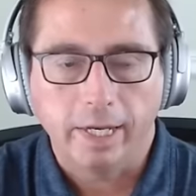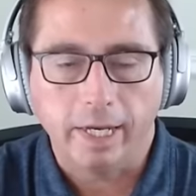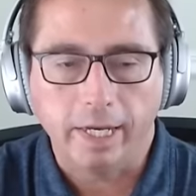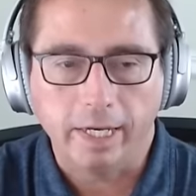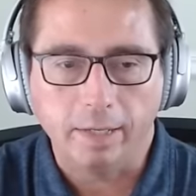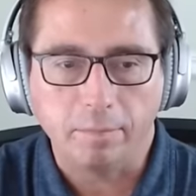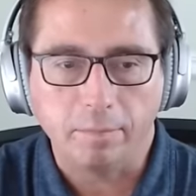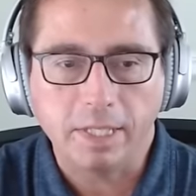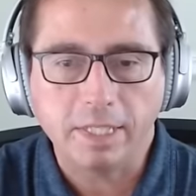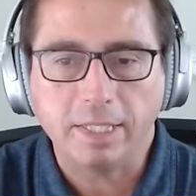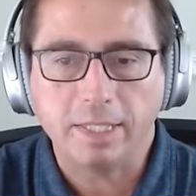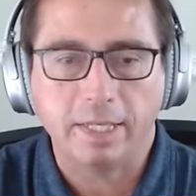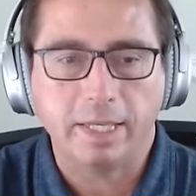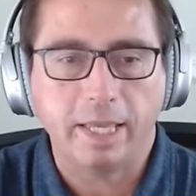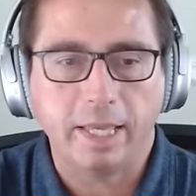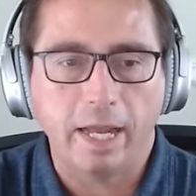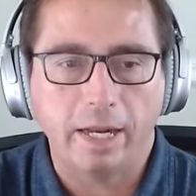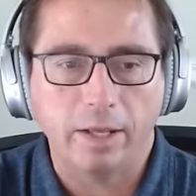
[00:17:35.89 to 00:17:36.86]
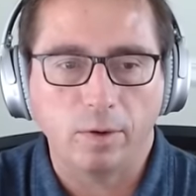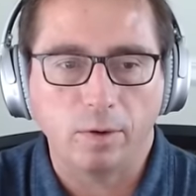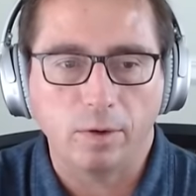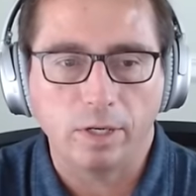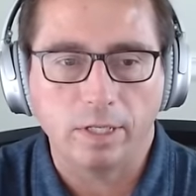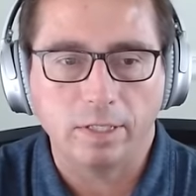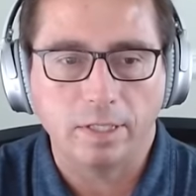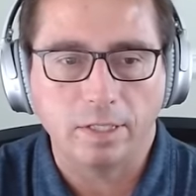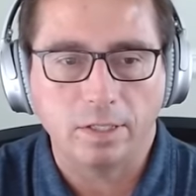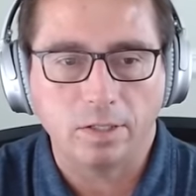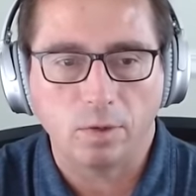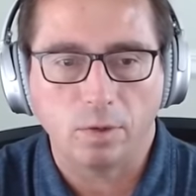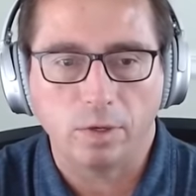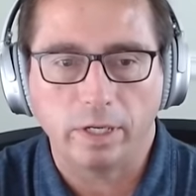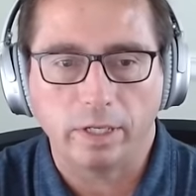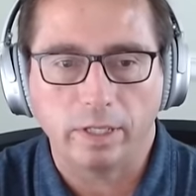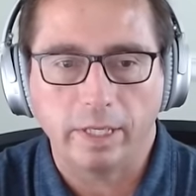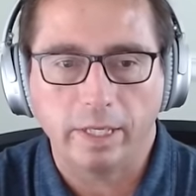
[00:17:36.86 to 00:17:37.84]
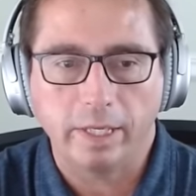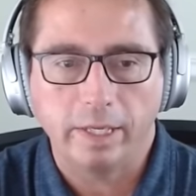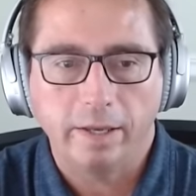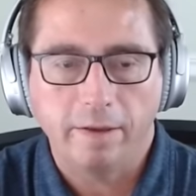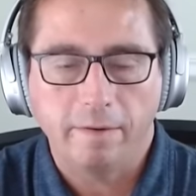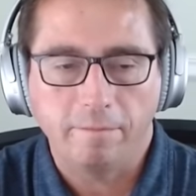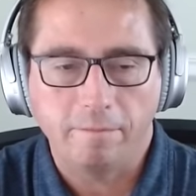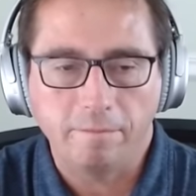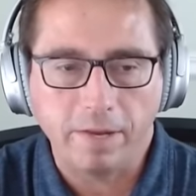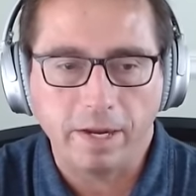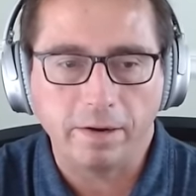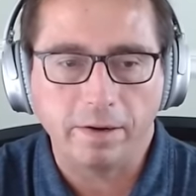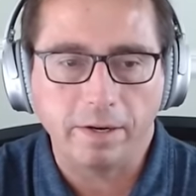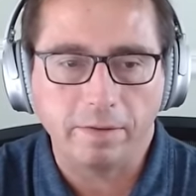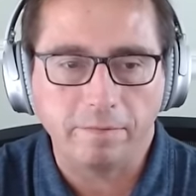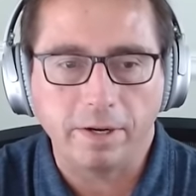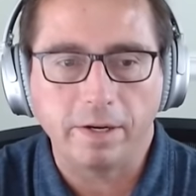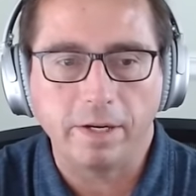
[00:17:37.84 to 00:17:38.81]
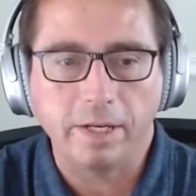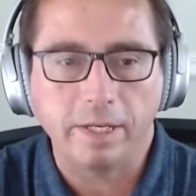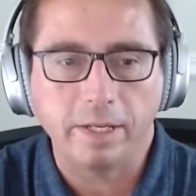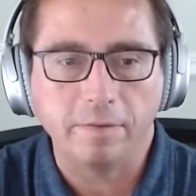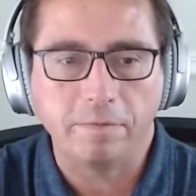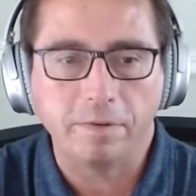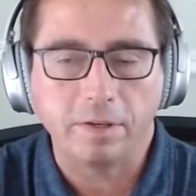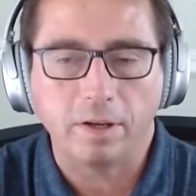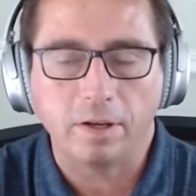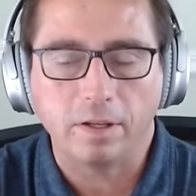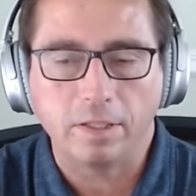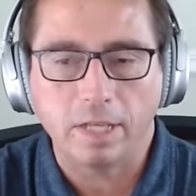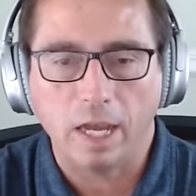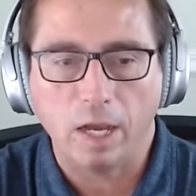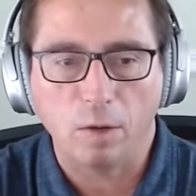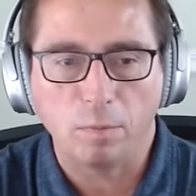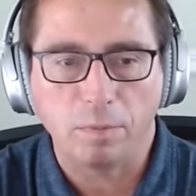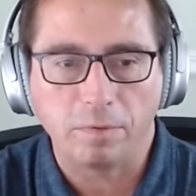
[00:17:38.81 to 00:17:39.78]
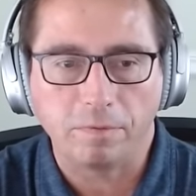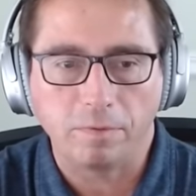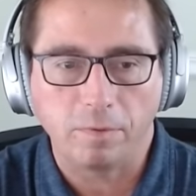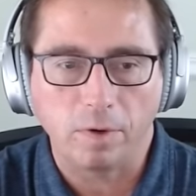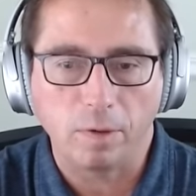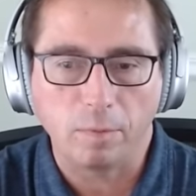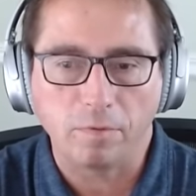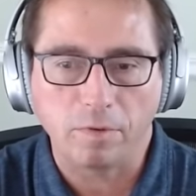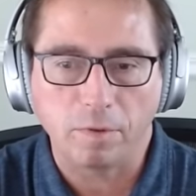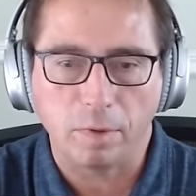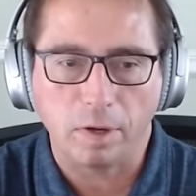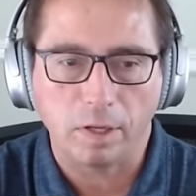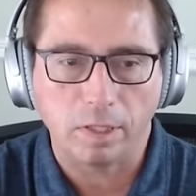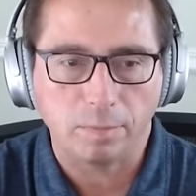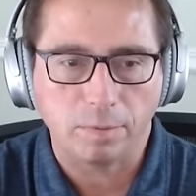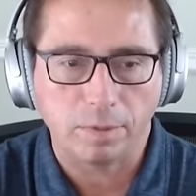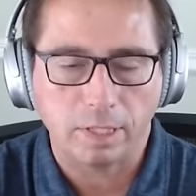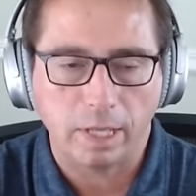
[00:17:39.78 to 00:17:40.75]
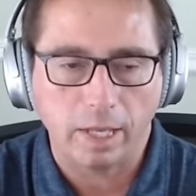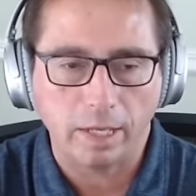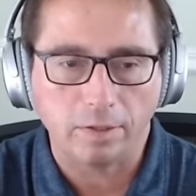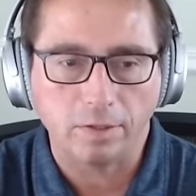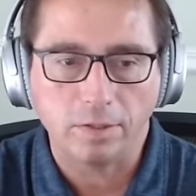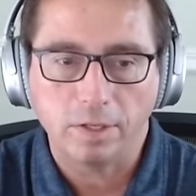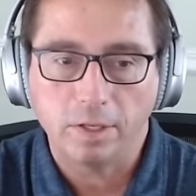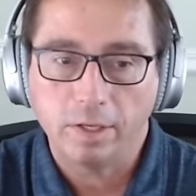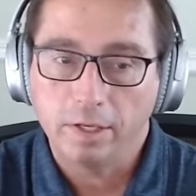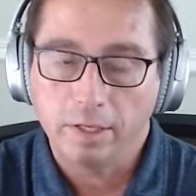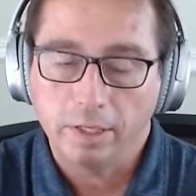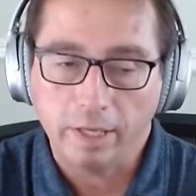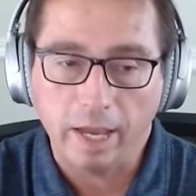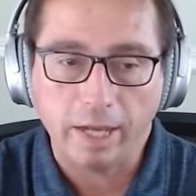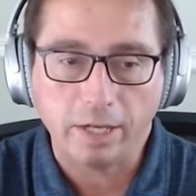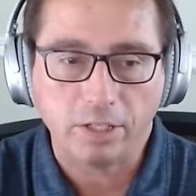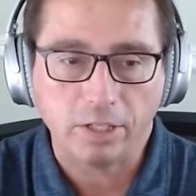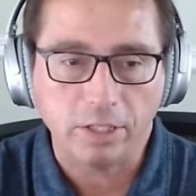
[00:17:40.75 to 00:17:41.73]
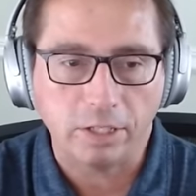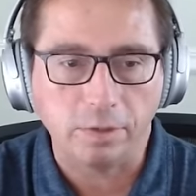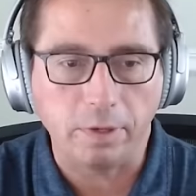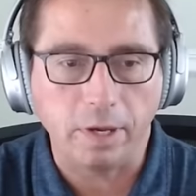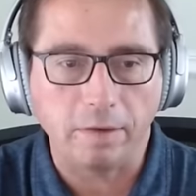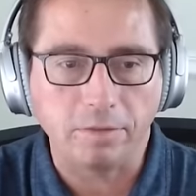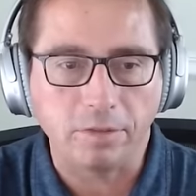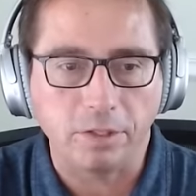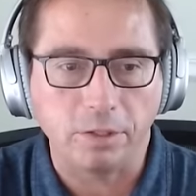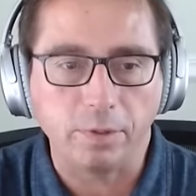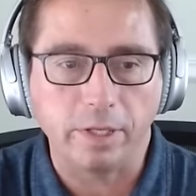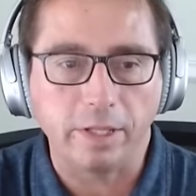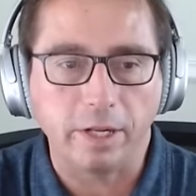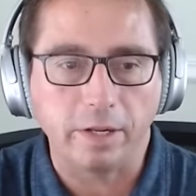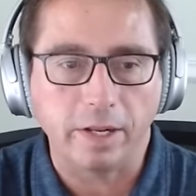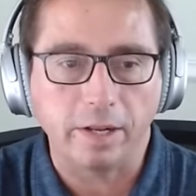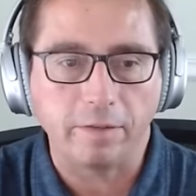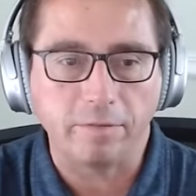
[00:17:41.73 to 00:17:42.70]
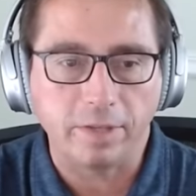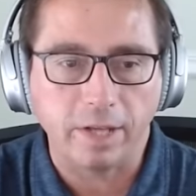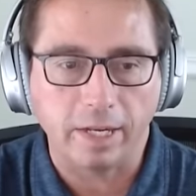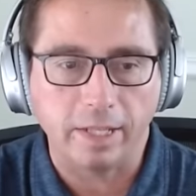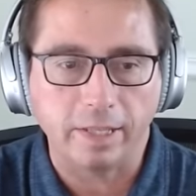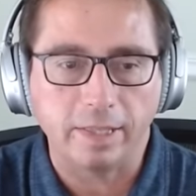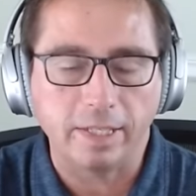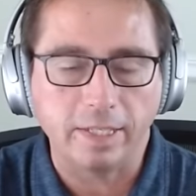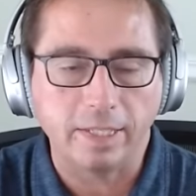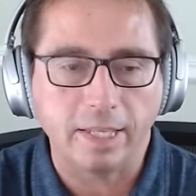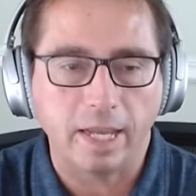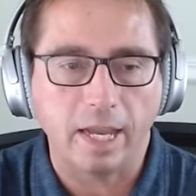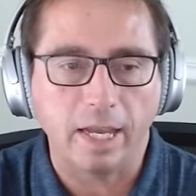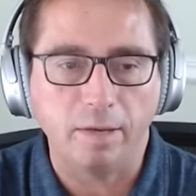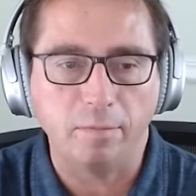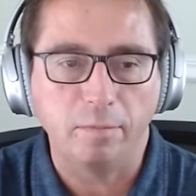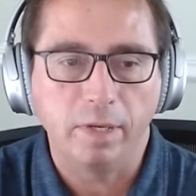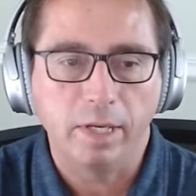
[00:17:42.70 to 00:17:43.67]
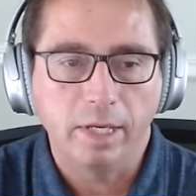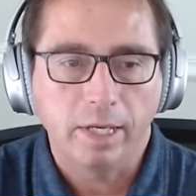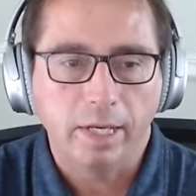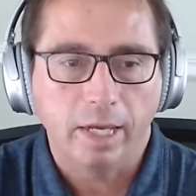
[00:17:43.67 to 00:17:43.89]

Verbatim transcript: Um, this is a category that's historically very, very difficult to outperform over multiple cycles. You actually do have two in there that have done it this time.